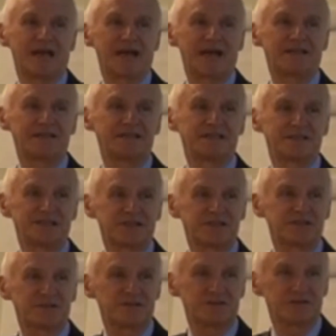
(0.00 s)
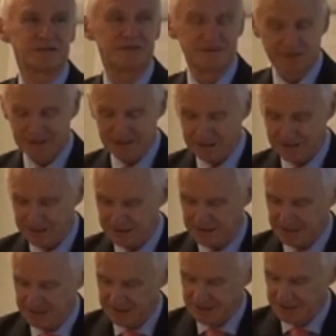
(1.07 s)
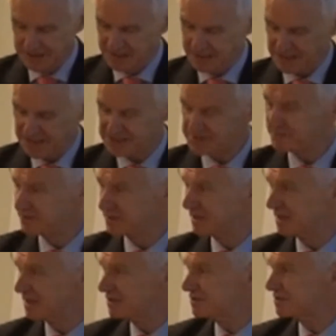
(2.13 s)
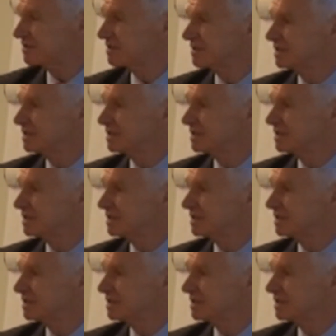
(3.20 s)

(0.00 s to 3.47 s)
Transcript: and industrial espionage,